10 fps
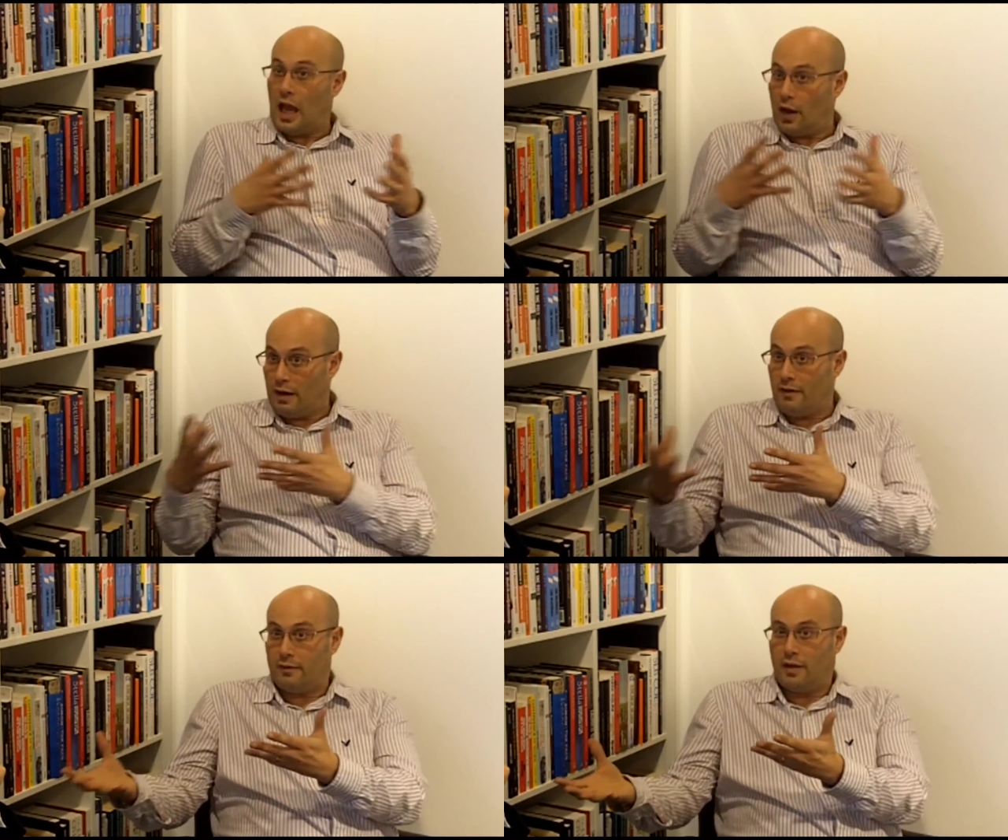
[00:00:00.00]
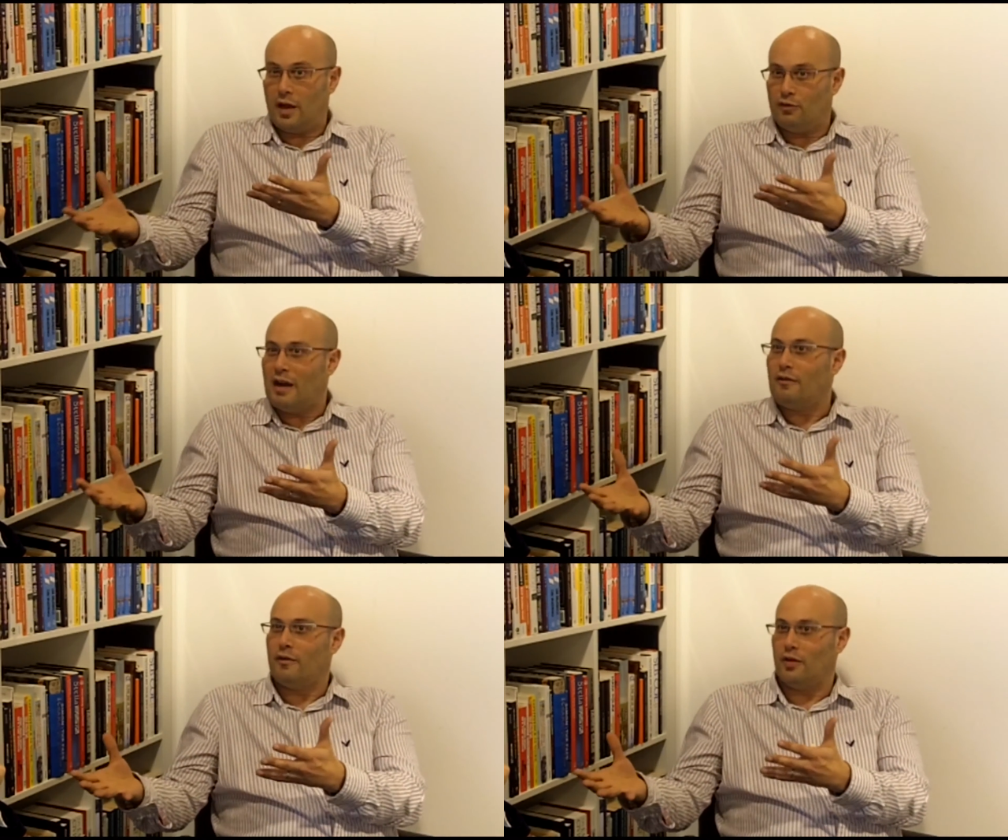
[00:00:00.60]

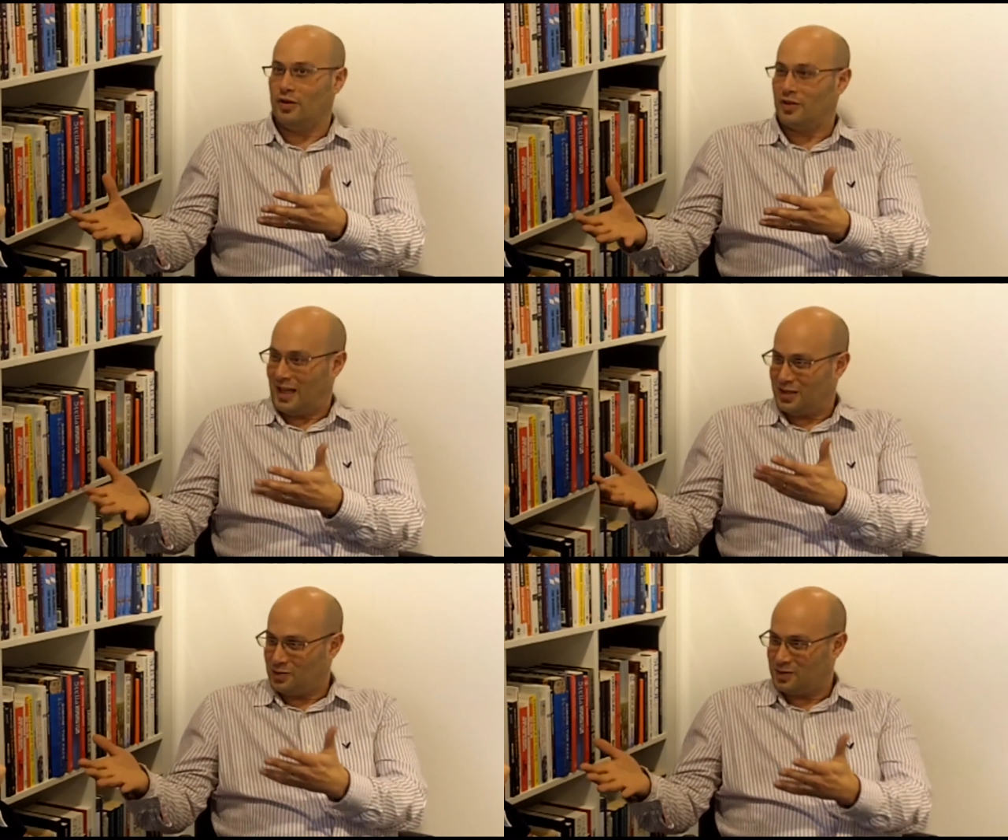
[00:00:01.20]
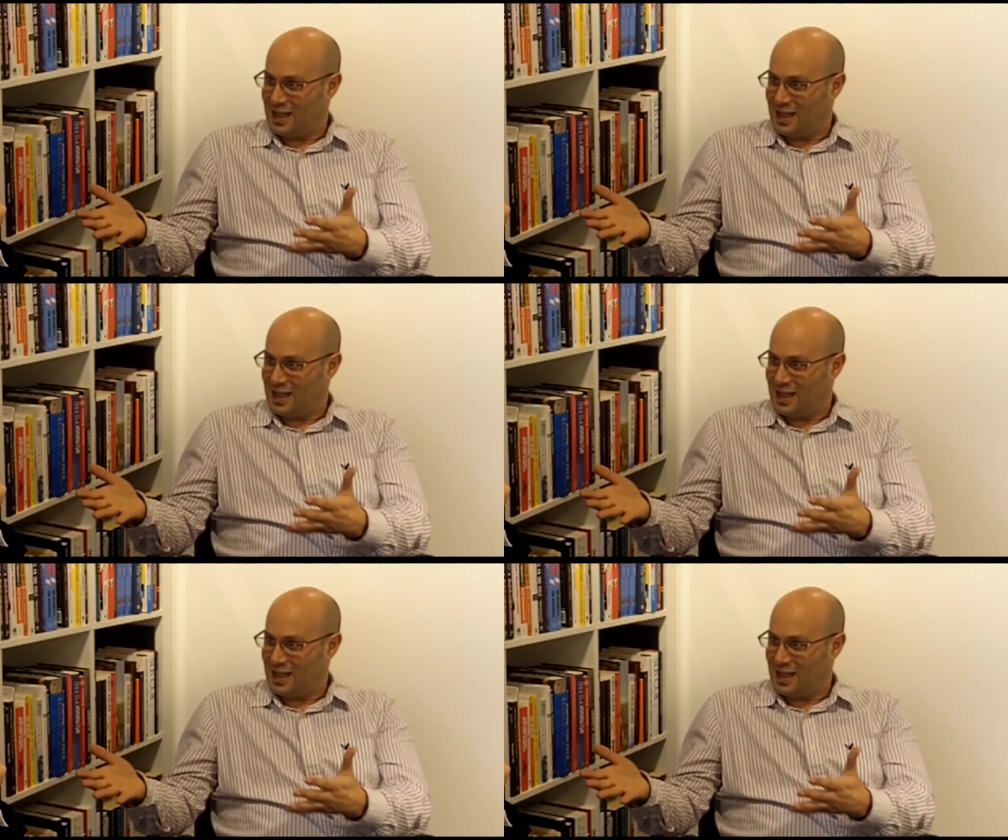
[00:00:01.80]
irrelevant, as you